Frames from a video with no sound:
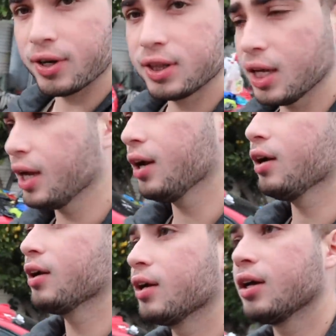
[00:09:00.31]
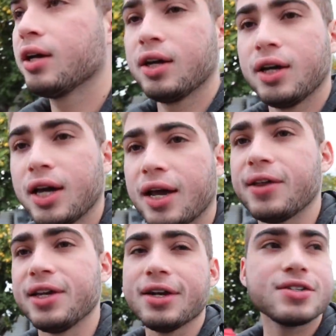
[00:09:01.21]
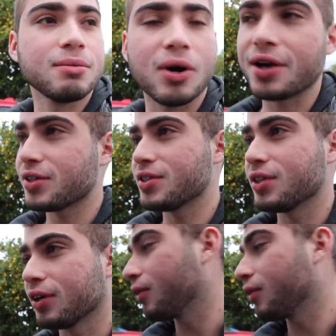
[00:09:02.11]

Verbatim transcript: right there. And then here's the monsters in the